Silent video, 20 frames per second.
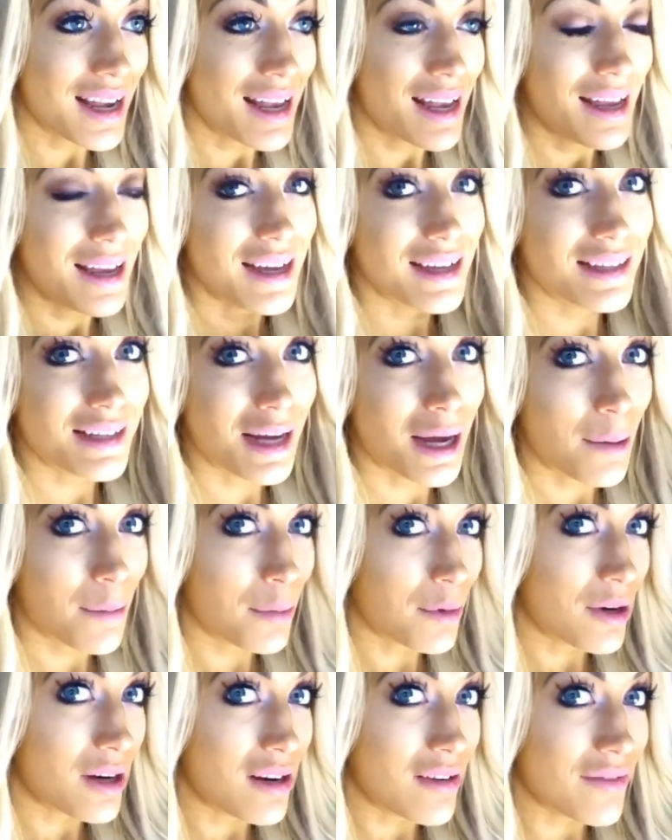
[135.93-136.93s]
a
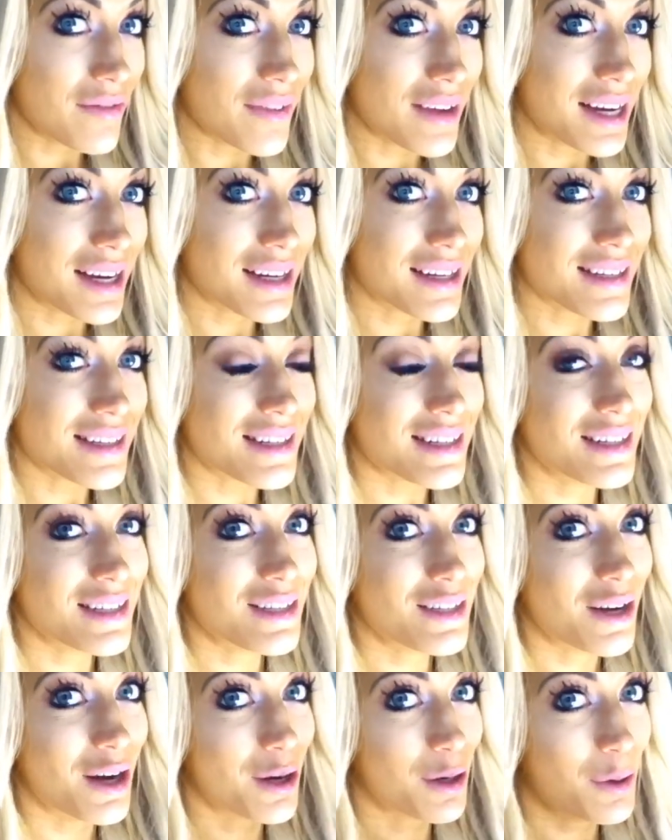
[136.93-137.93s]
temporary fix is
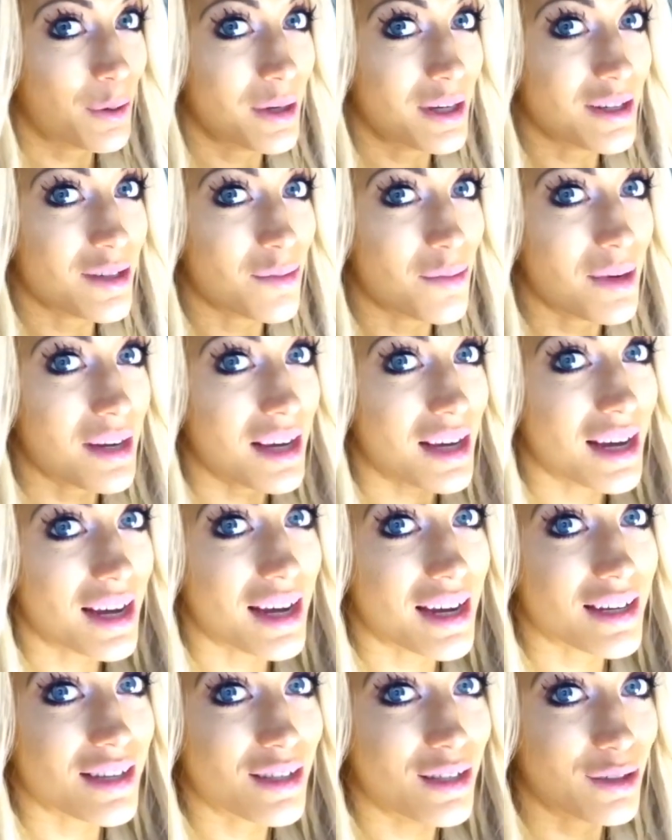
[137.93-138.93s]
not going to be a
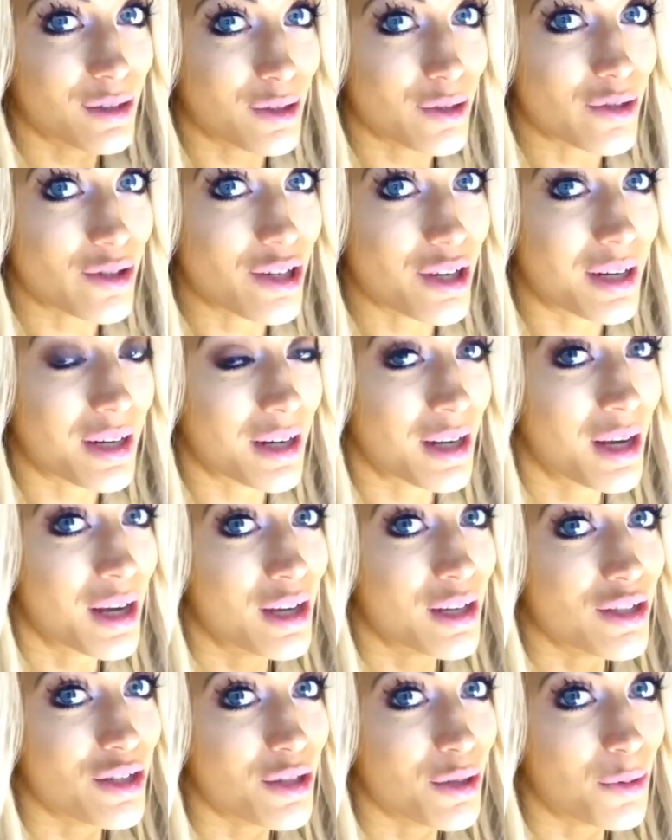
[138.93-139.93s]
solution
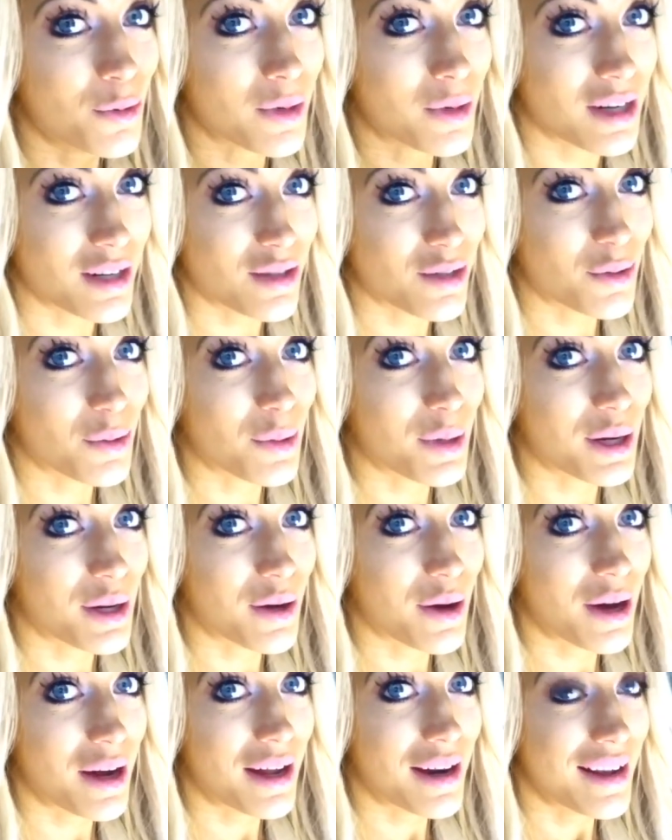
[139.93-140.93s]
to what is going
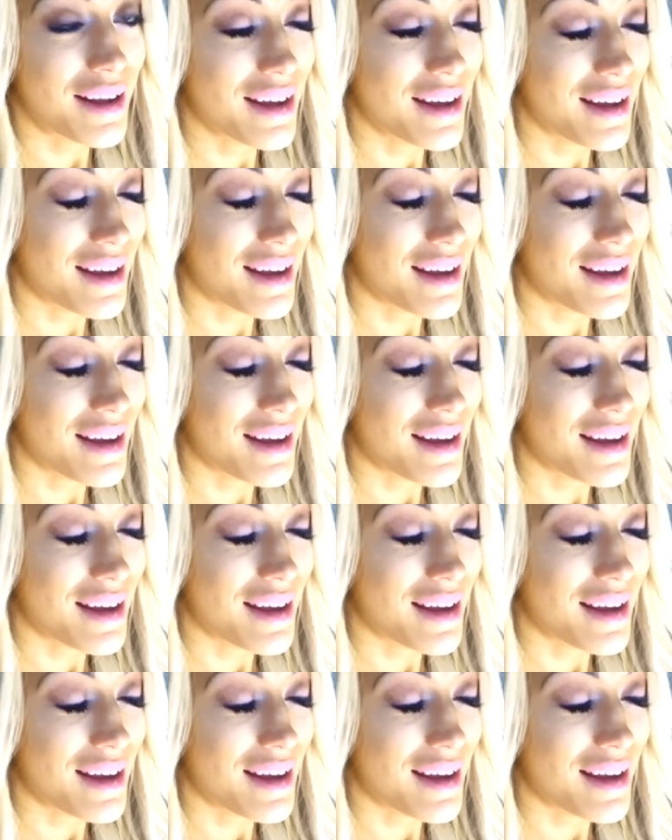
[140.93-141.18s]
on.